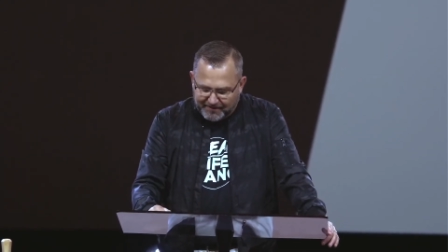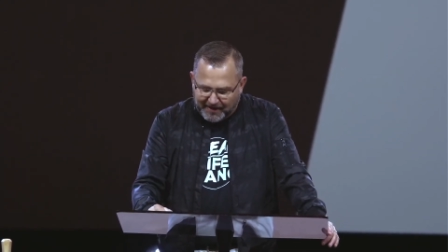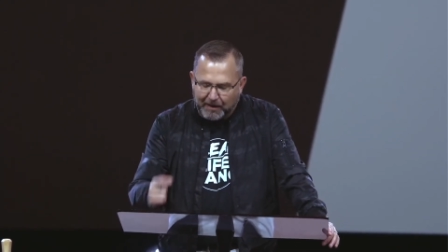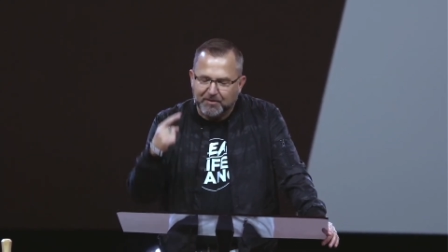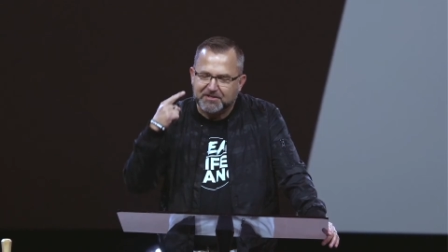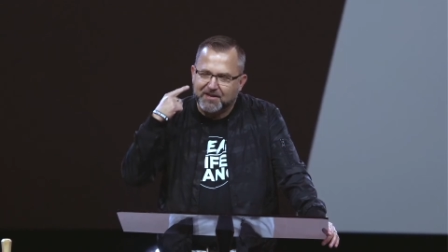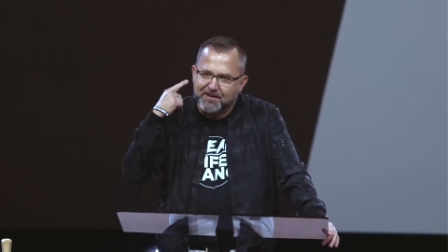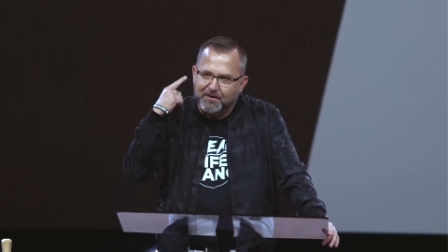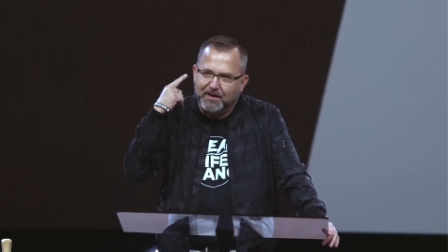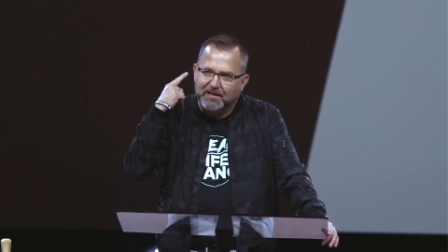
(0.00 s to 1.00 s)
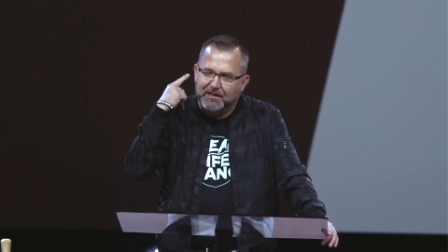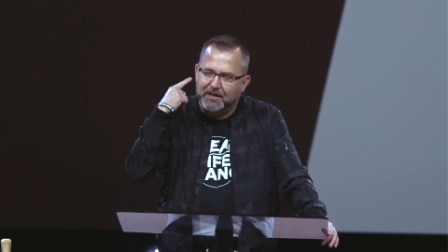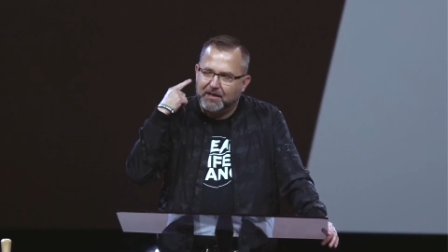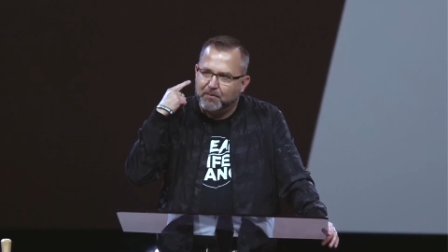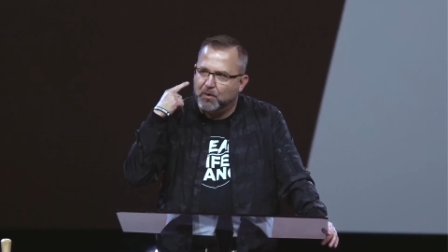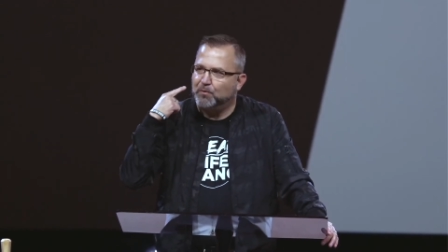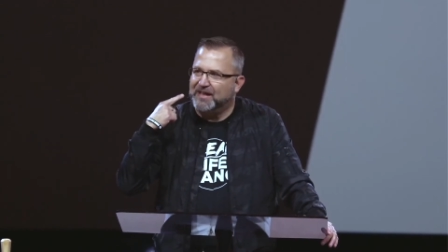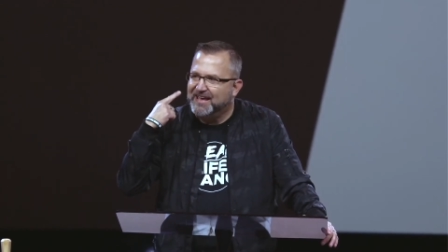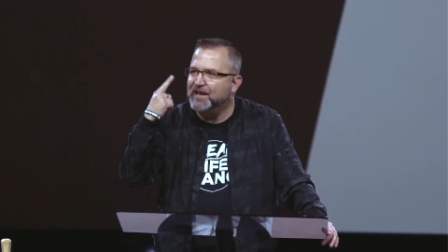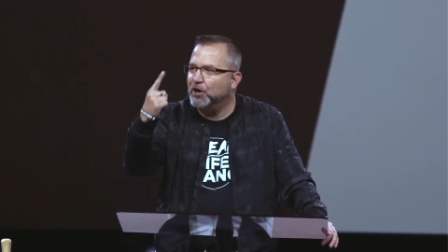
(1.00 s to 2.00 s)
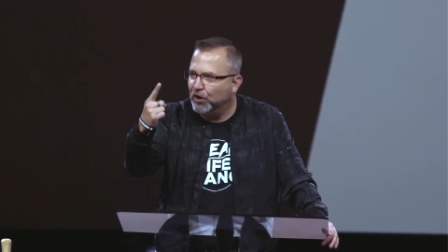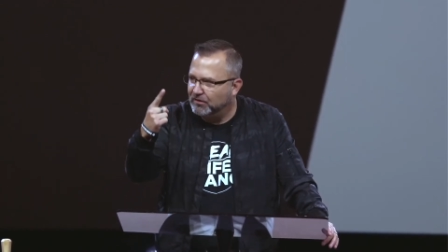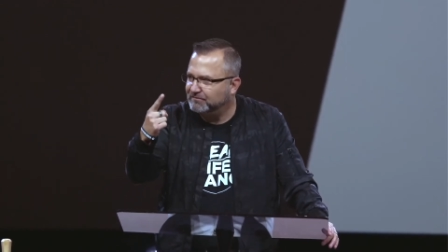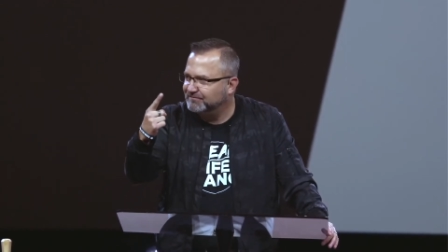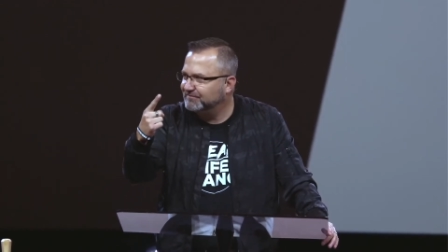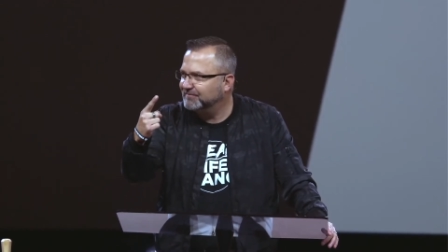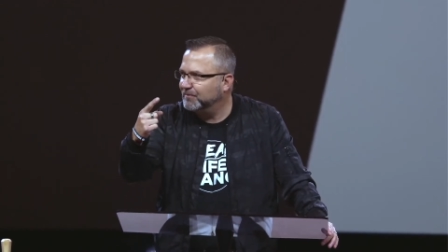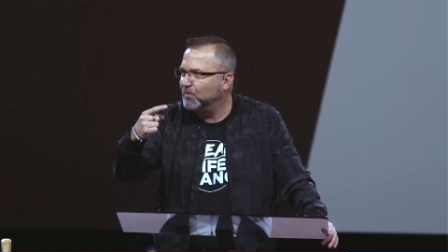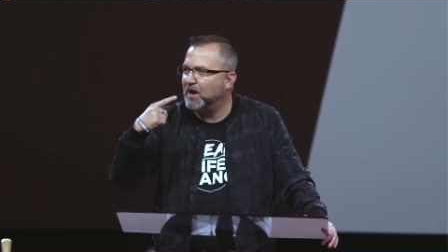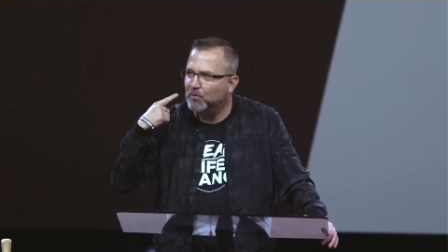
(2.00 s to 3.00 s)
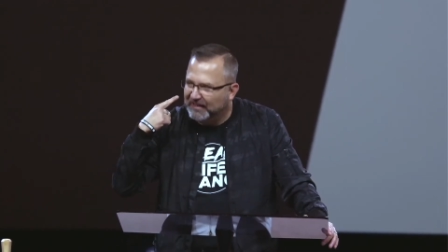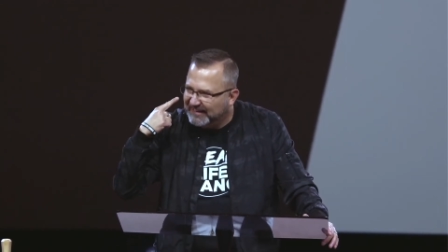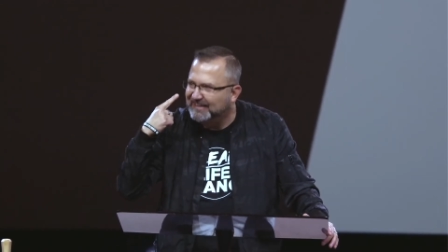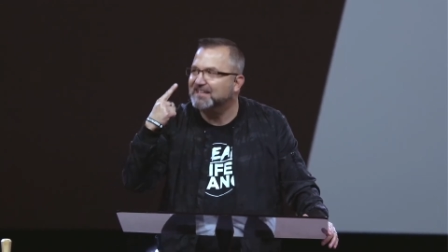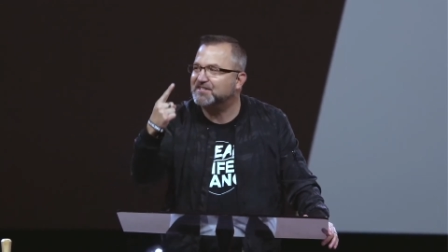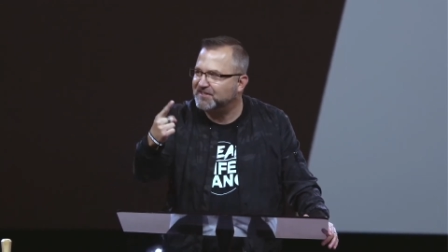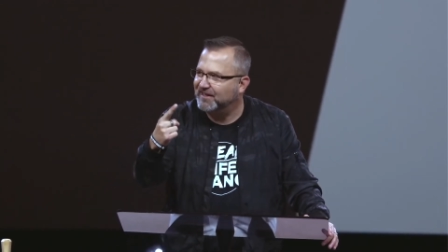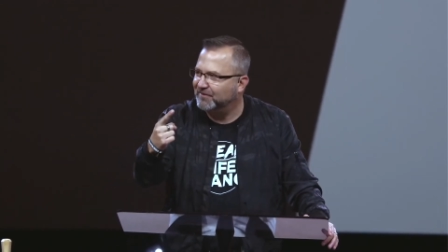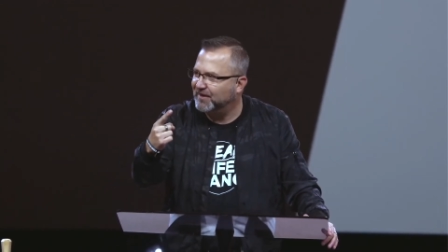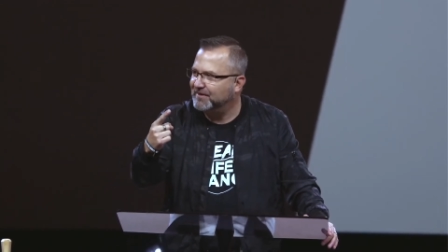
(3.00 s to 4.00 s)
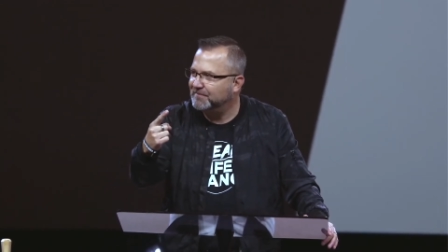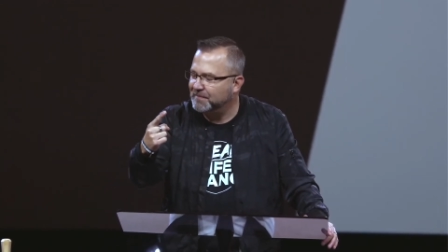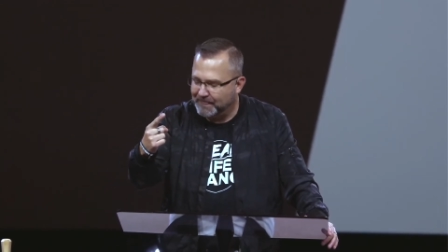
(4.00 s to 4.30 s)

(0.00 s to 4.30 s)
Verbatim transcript: I would say when we hear, we're not really listening, right?